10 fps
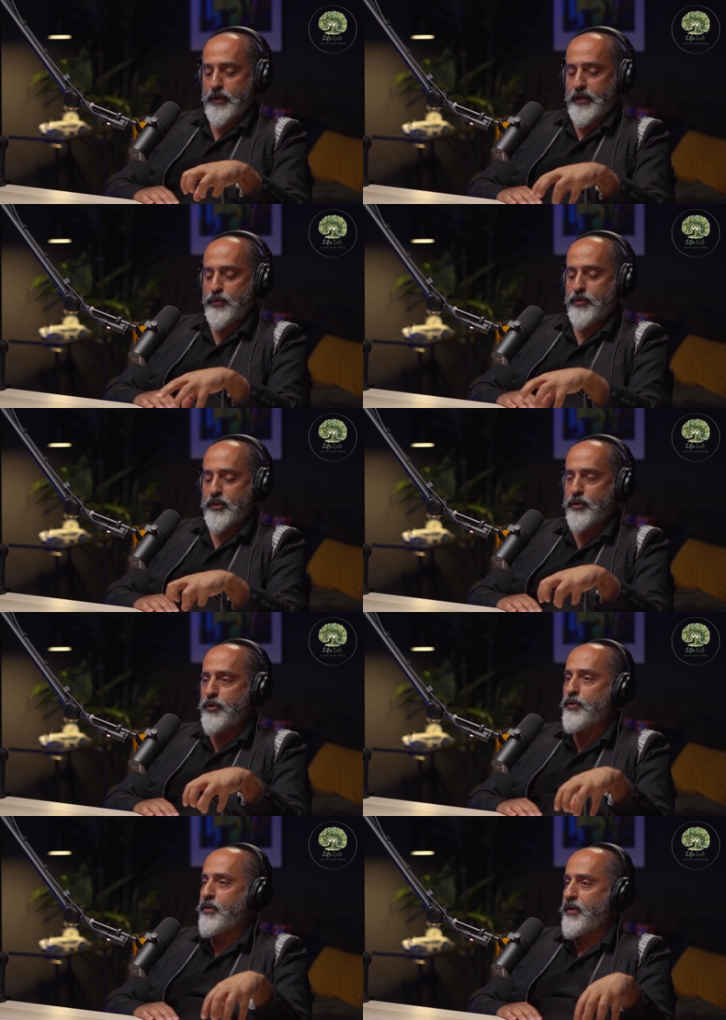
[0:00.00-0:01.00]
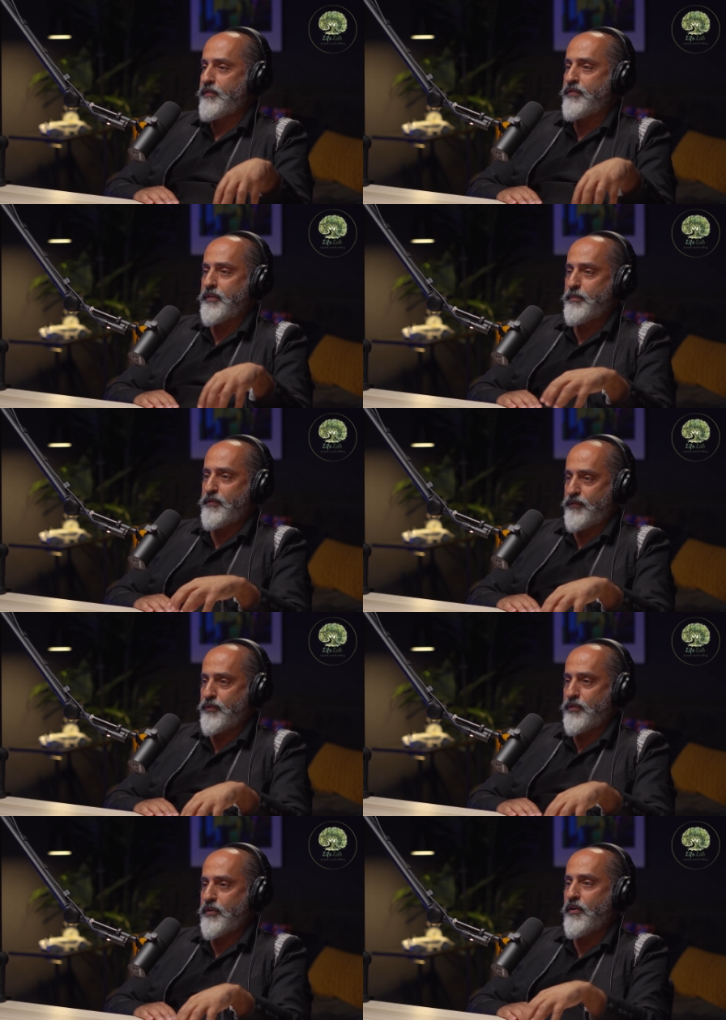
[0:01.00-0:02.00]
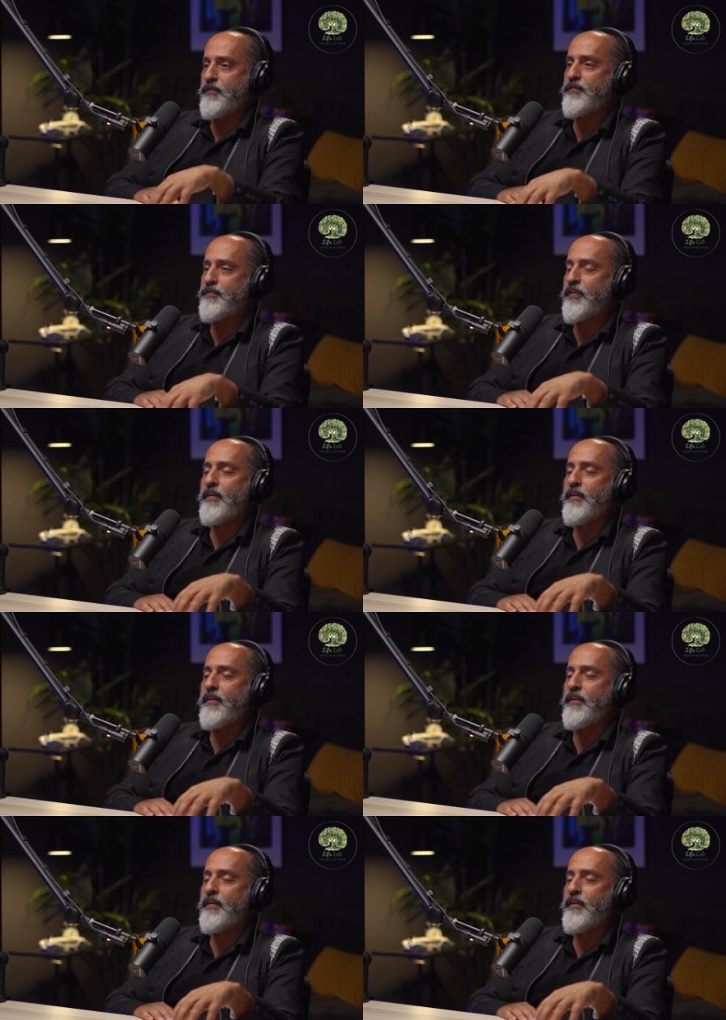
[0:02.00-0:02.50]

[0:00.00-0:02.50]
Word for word: I do the choreography before of